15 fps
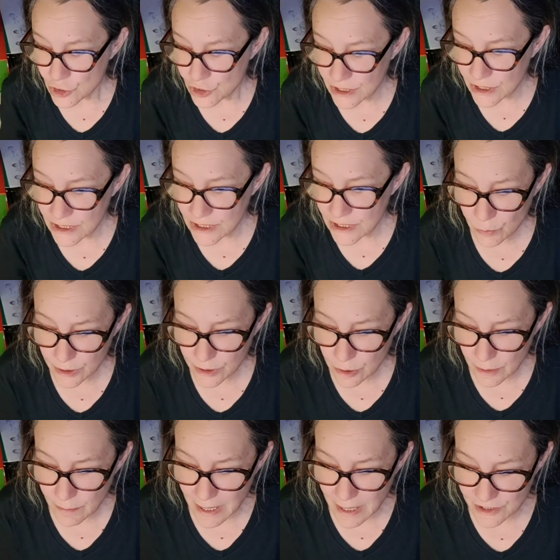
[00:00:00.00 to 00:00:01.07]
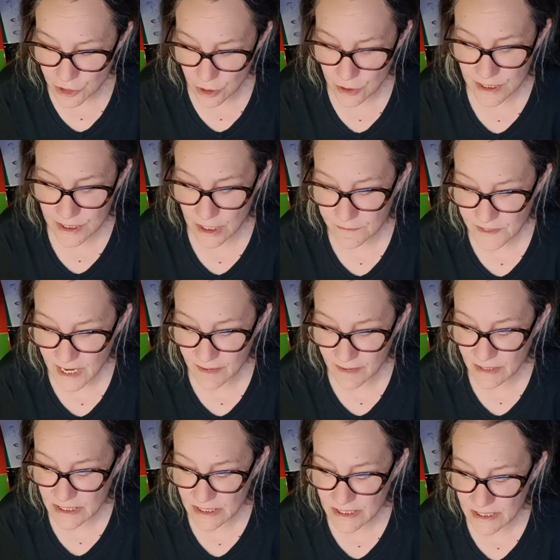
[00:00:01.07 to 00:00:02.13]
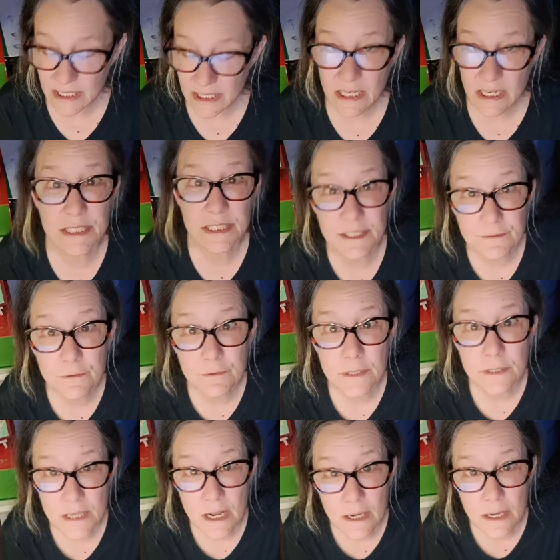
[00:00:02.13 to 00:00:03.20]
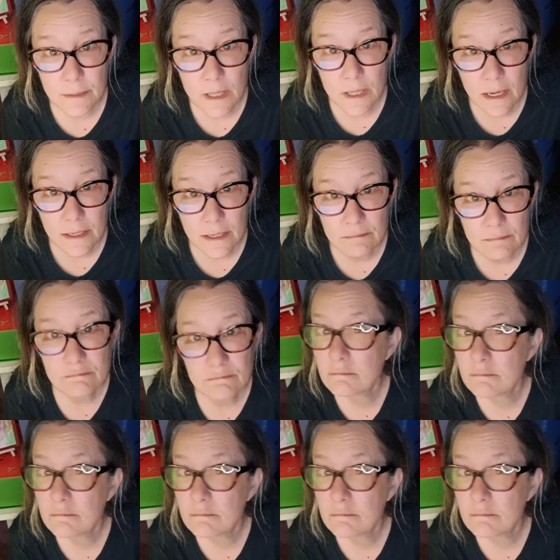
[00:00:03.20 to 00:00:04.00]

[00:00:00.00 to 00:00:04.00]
She said we could imagine ourselves having taken a different timeline.